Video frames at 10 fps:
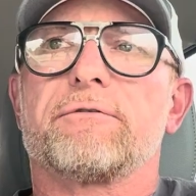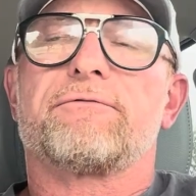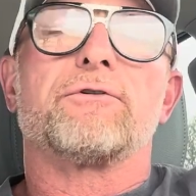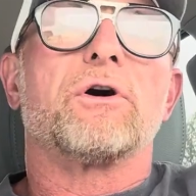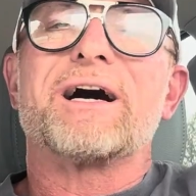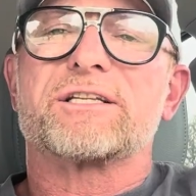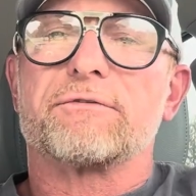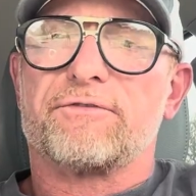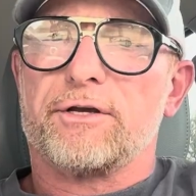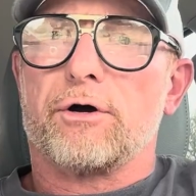
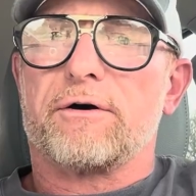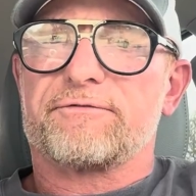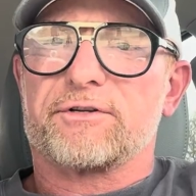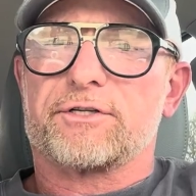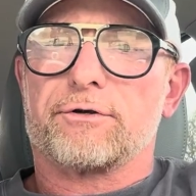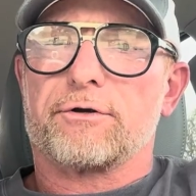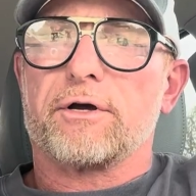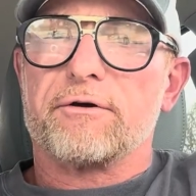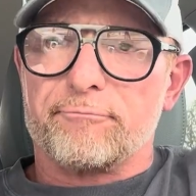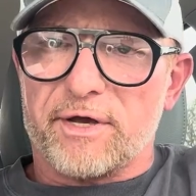Philosophy Officer
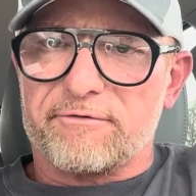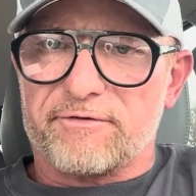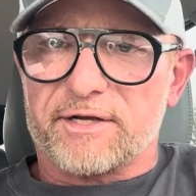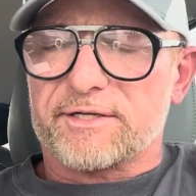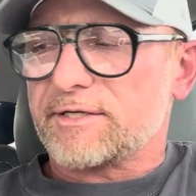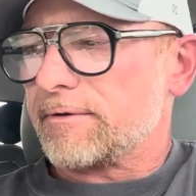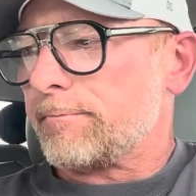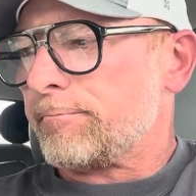of MetFix.